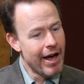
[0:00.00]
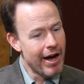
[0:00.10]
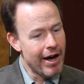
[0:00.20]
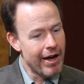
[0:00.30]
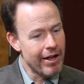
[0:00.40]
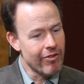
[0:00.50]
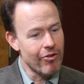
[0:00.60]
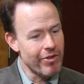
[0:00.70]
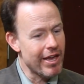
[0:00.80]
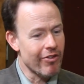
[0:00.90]
And so
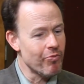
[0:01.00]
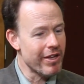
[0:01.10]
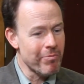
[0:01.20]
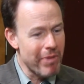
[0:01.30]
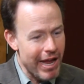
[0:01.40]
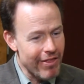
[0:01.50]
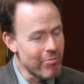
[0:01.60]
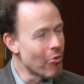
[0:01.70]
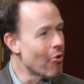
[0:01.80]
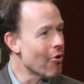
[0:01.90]
yes, we can pay them
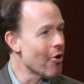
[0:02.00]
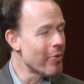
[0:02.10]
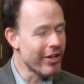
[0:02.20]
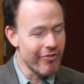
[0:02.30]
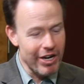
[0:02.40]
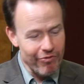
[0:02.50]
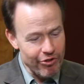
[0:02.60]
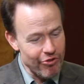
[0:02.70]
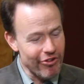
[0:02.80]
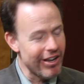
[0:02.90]
more, we can try to
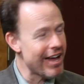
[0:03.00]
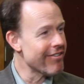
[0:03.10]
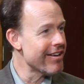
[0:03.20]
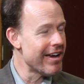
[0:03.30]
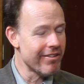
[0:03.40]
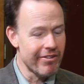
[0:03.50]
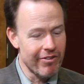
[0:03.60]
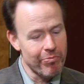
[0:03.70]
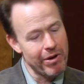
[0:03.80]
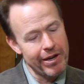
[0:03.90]
reduce class
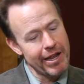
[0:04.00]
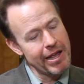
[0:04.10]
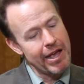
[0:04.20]
sizes, but